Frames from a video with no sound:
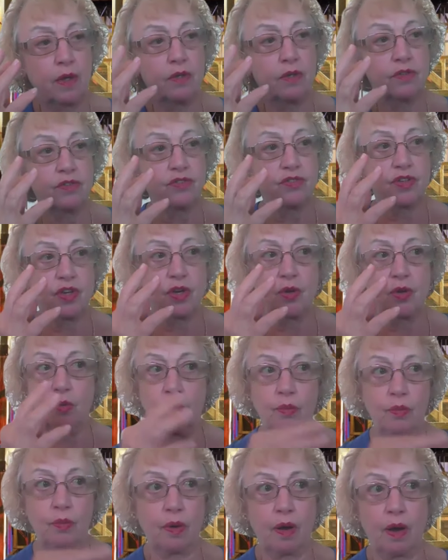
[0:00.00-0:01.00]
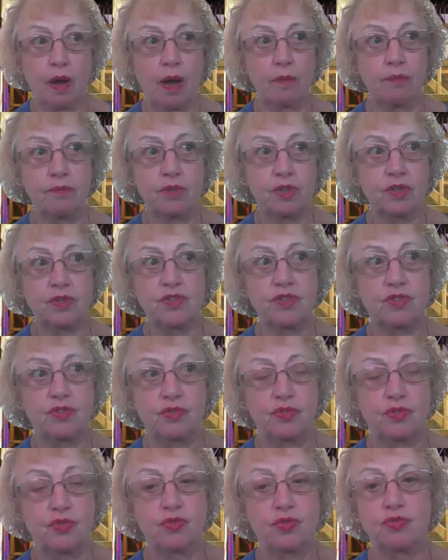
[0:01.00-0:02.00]
So I'm just
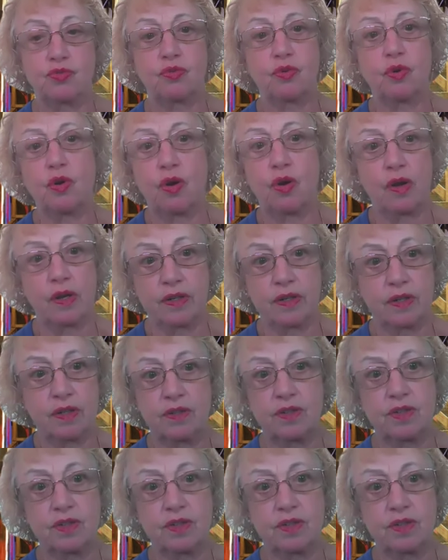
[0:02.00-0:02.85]
drawn